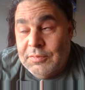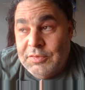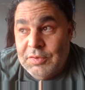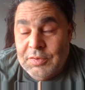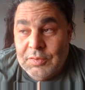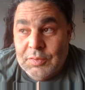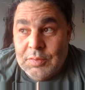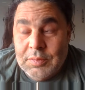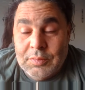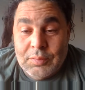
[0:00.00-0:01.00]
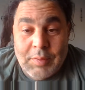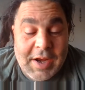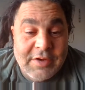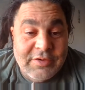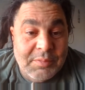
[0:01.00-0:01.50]
due to
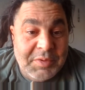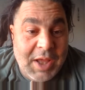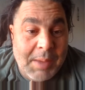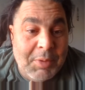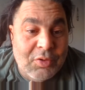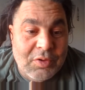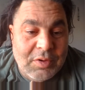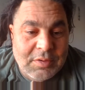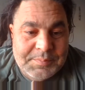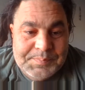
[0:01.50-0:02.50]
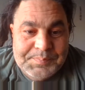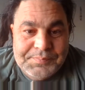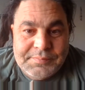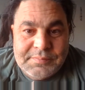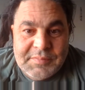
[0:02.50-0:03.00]
random chemical
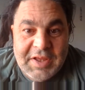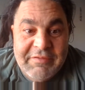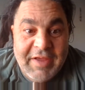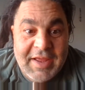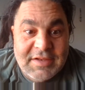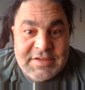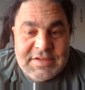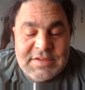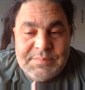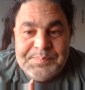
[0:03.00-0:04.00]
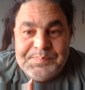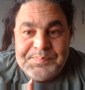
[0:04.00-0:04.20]
events.